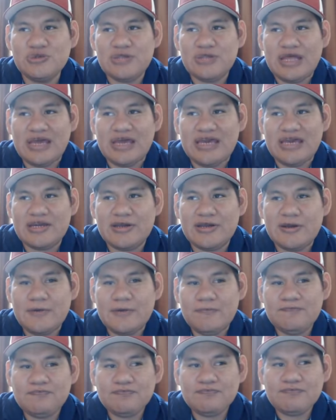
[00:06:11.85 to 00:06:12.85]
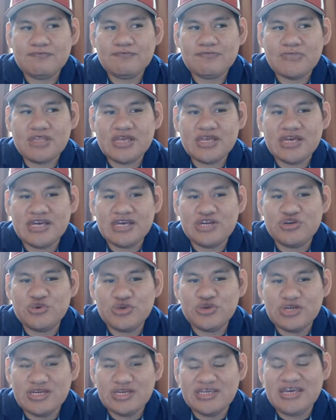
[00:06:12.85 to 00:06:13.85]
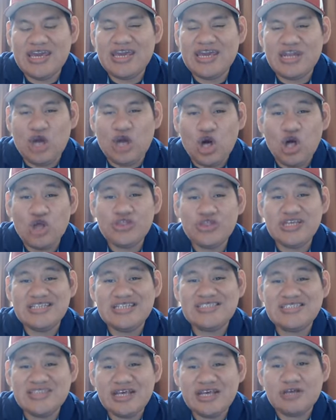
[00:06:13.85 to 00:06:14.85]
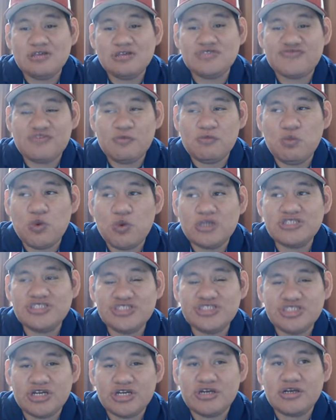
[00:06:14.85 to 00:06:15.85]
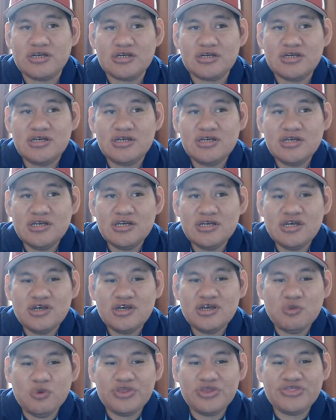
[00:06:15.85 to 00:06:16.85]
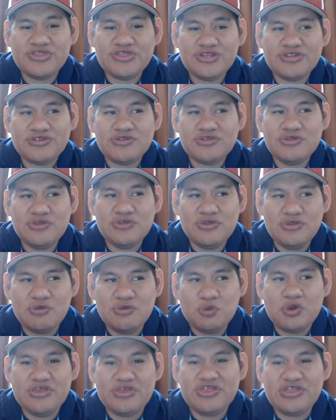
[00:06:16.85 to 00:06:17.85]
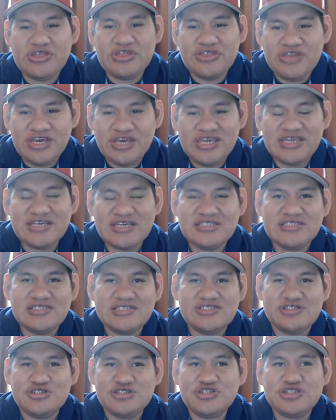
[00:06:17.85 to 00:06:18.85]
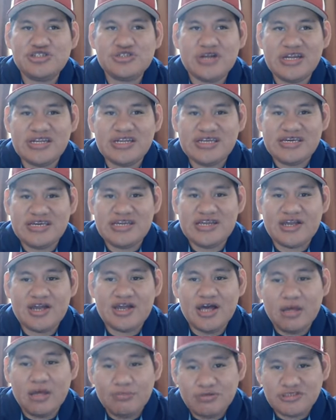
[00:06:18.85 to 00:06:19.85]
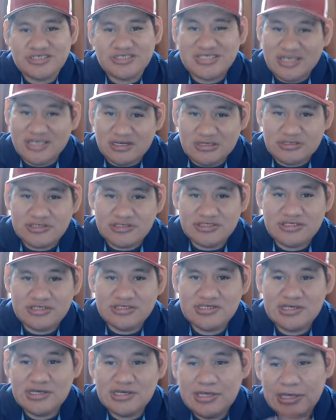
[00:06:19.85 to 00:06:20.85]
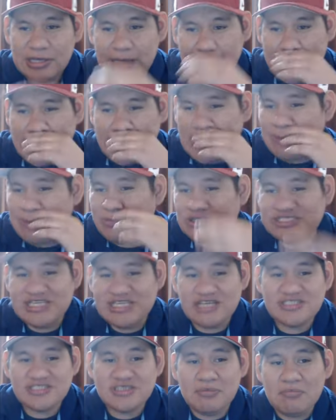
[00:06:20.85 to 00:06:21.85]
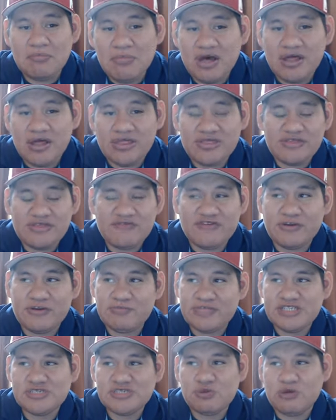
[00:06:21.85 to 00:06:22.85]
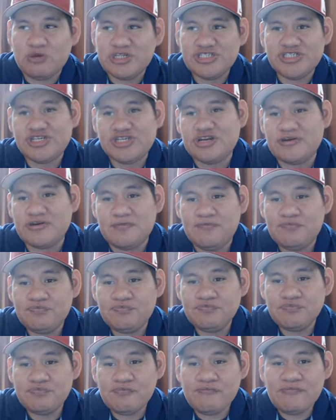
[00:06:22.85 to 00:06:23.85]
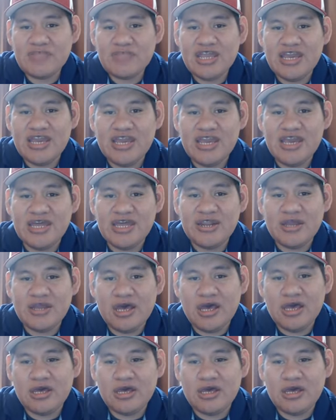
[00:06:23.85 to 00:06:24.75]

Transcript: like gain all these sales from one shirt. What the thing is you're just trying to get a couple sales a month from this one shirt. And